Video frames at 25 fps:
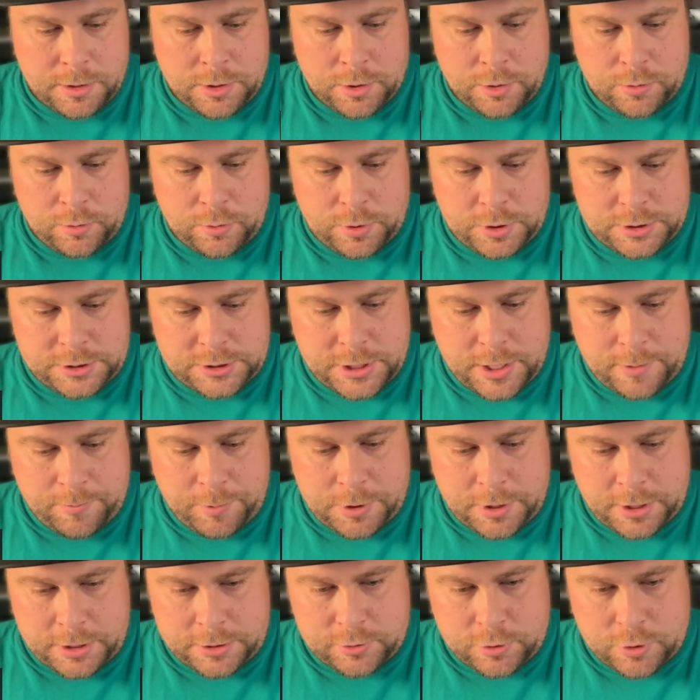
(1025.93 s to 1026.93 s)
What's up,
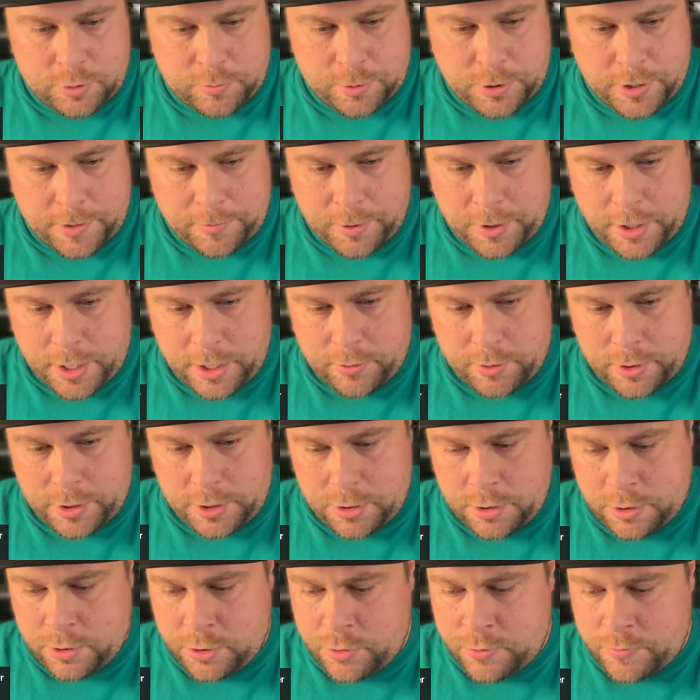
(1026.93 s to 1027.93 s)
electrical prepper? How are
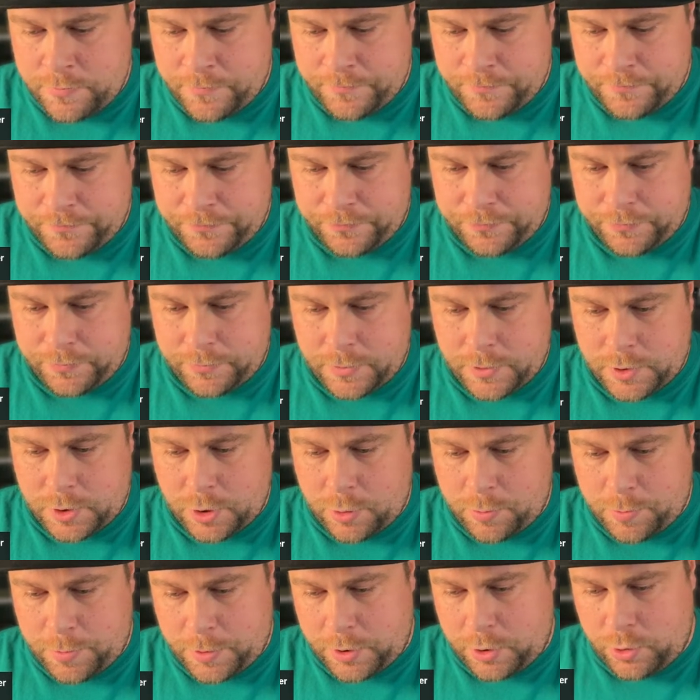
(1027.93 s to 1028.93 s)
you?
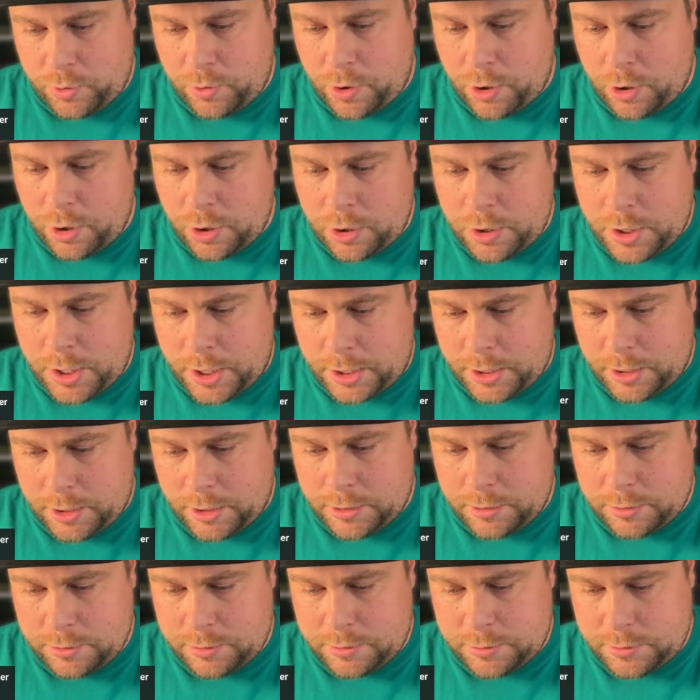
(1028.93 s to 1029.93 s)
Hope you all
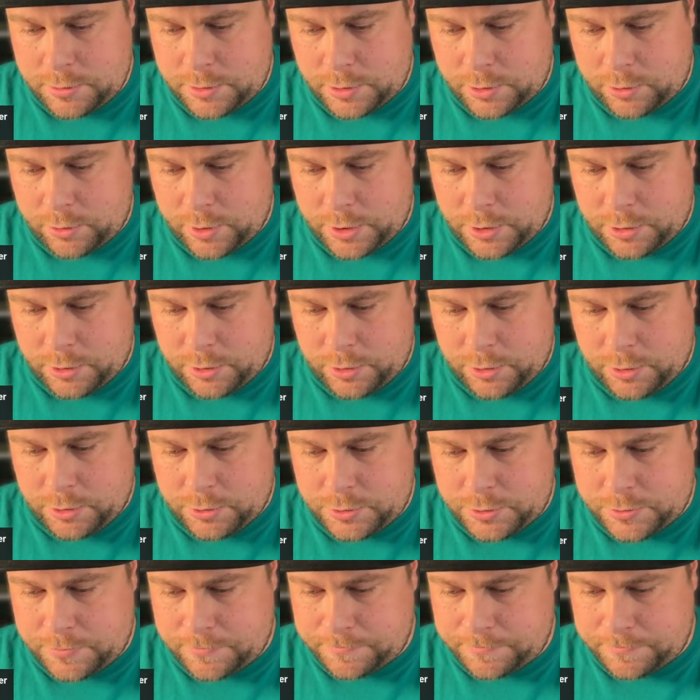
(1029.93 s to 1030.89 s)
had a great New Year's.